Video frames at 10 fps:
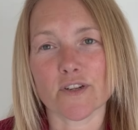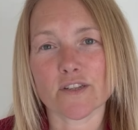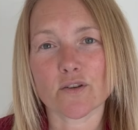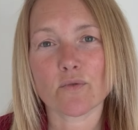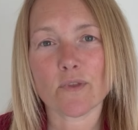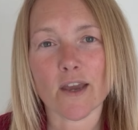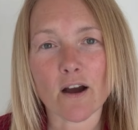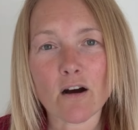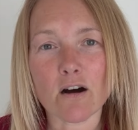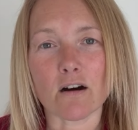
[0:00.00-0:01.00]
It's who they
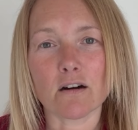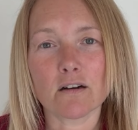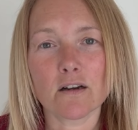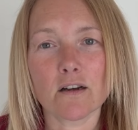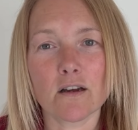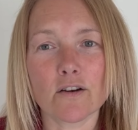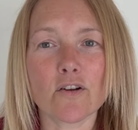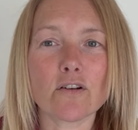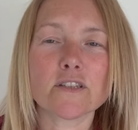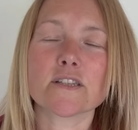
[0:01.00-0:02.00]
are.
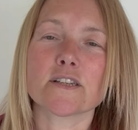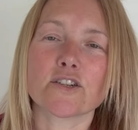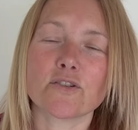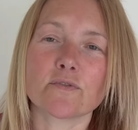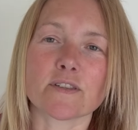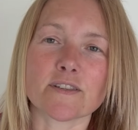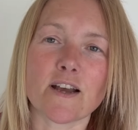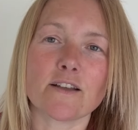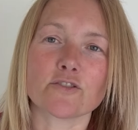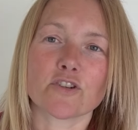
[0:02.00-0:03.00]
Narcissists use the
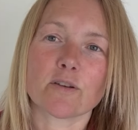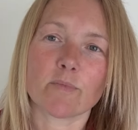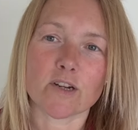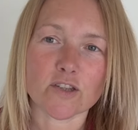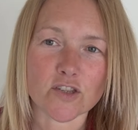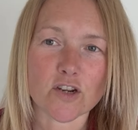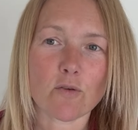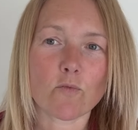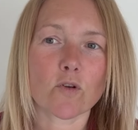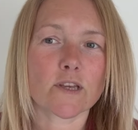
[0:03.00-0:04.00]
silent treatment and
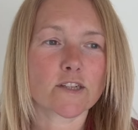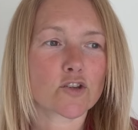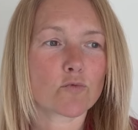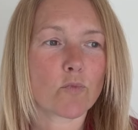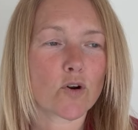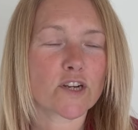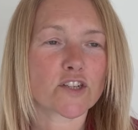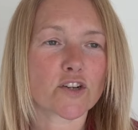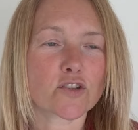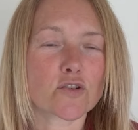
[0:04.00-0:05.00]
stonewalling to
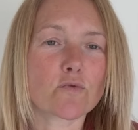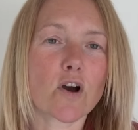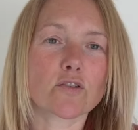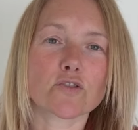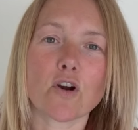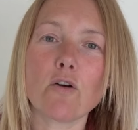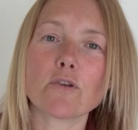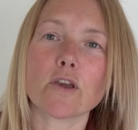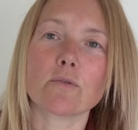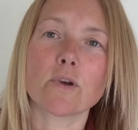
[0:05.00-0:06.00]
punish and to control
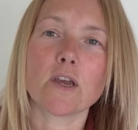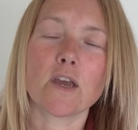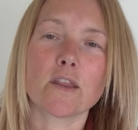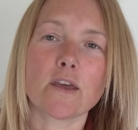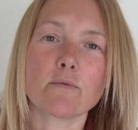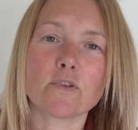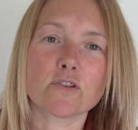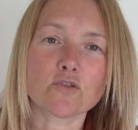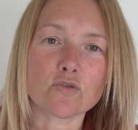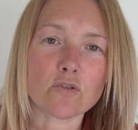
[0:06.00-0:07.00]
you. They
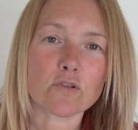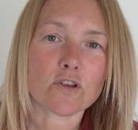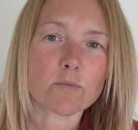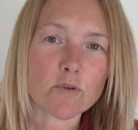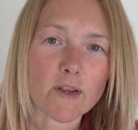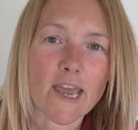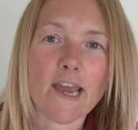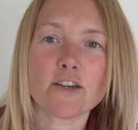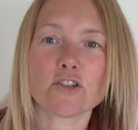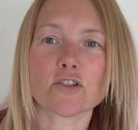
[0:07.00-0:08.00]
withdraw
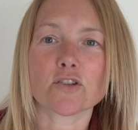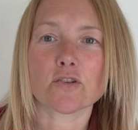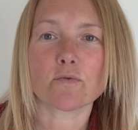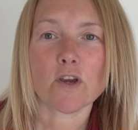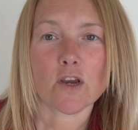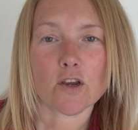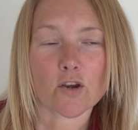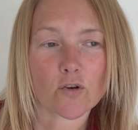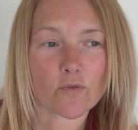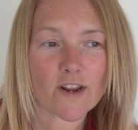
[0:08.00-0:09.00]
communication to
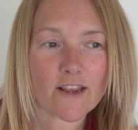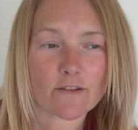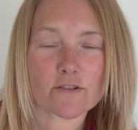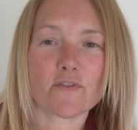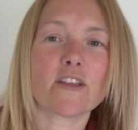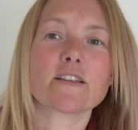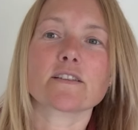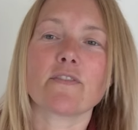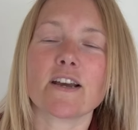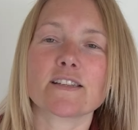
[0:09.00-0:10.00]
create those feelings
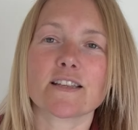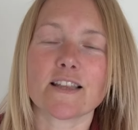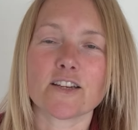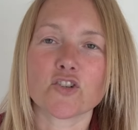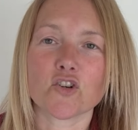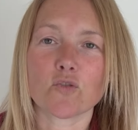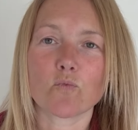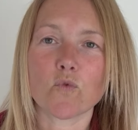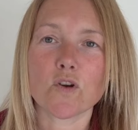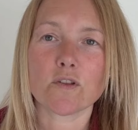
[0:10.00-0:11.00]
of isolation
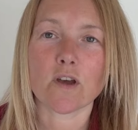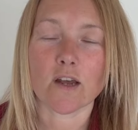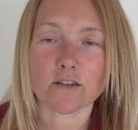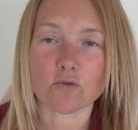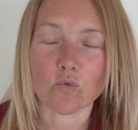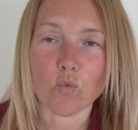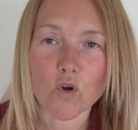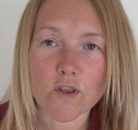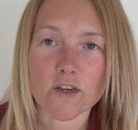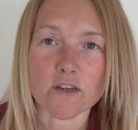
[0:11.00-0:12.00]
and
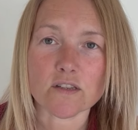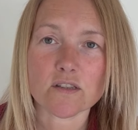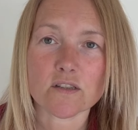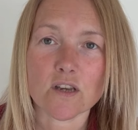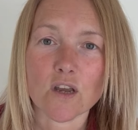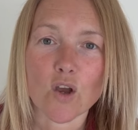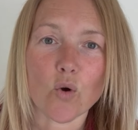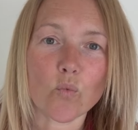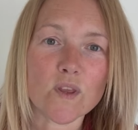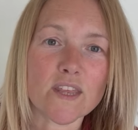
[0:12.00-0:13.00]
unworthiness
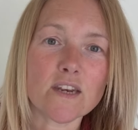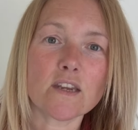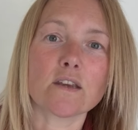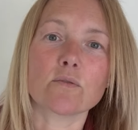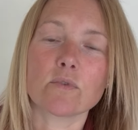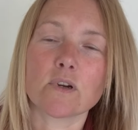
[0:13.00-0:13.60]
within you.